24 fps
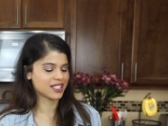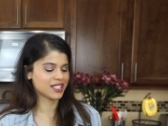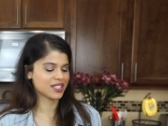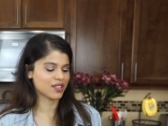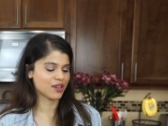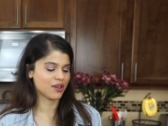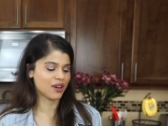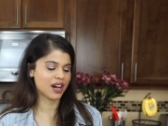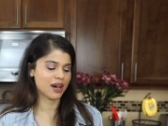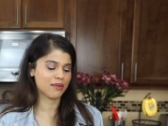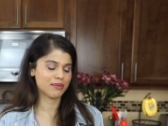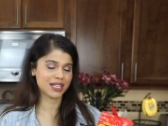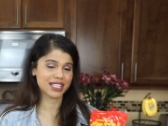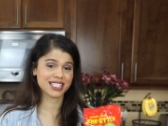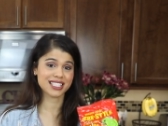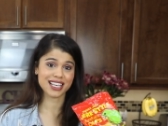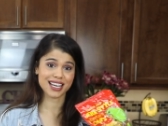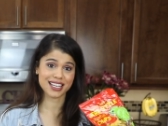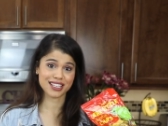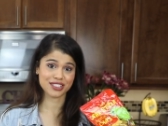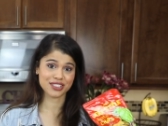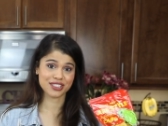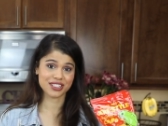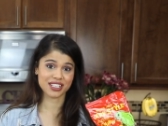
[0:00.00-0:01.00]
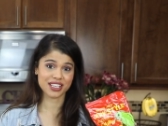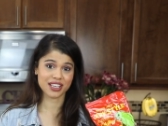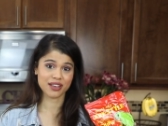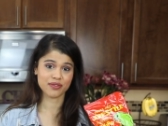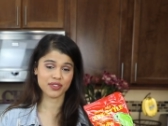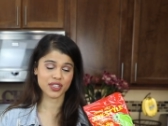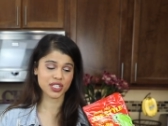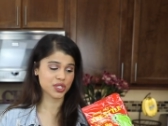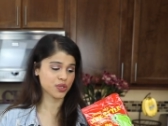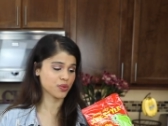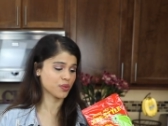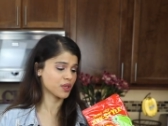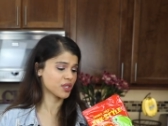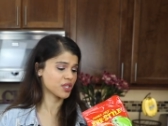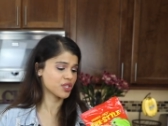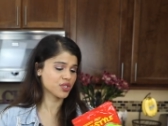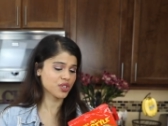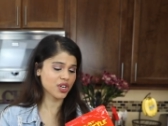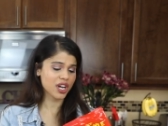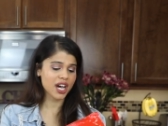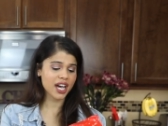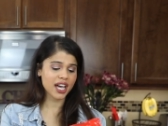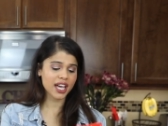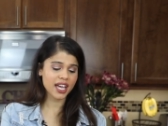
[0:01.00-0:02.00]
So I'm excited to give this one a
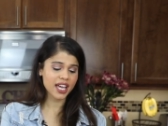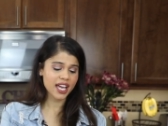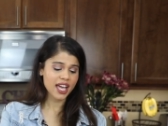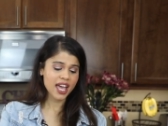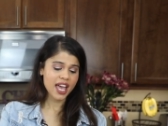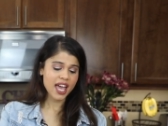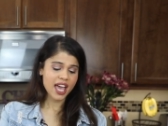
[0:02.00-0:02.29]
try.